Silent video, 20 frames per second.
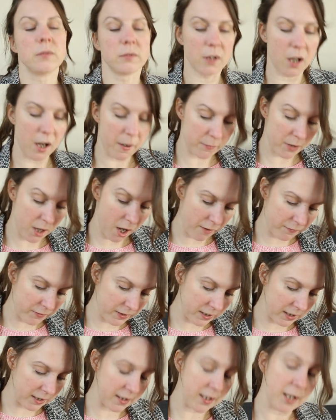I'm
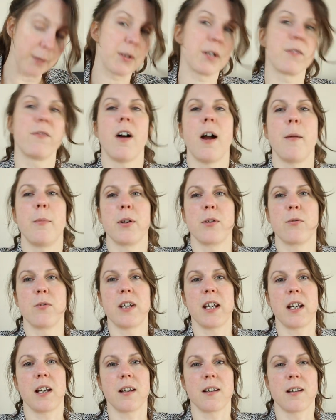covered in so much fibre, it's
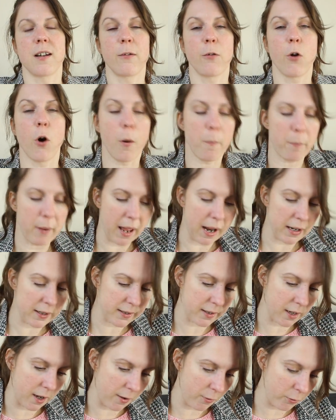ridiculous. And I've got a black
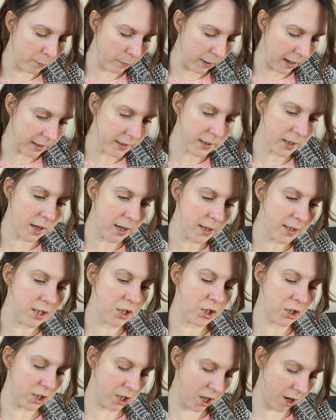skirt on and black tights and
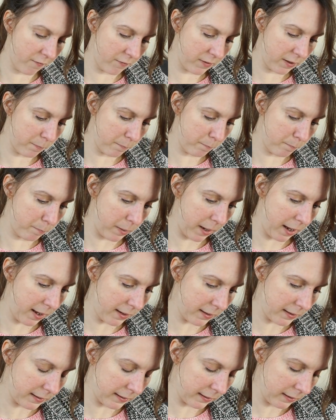it's covered in
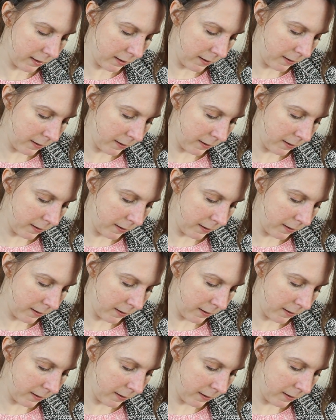bits.